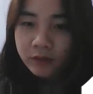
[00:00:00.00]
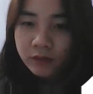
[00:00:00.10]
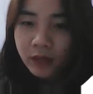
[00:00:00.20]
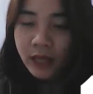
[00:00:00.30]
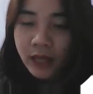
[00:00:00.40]

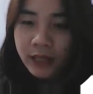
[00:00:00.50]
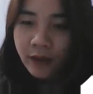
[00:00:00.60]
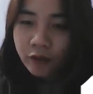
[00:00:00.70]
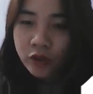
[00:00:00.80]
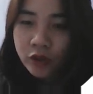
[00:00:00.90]
as I have
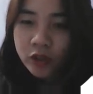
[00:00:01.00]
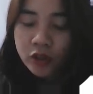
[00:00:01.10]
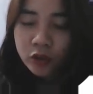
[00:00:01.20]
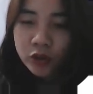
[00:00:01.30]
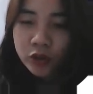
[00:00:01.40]
already
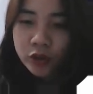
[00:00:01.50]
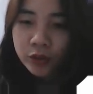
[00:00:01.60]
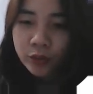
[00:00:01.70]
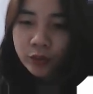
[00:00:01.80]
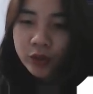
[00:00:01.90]
told you,
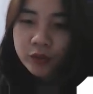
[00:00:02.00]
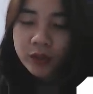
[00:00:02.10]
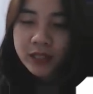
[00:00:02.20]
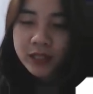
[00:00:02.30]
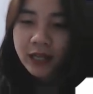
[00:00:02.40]
which means
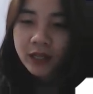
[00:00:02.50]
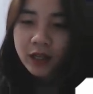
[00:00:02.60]
like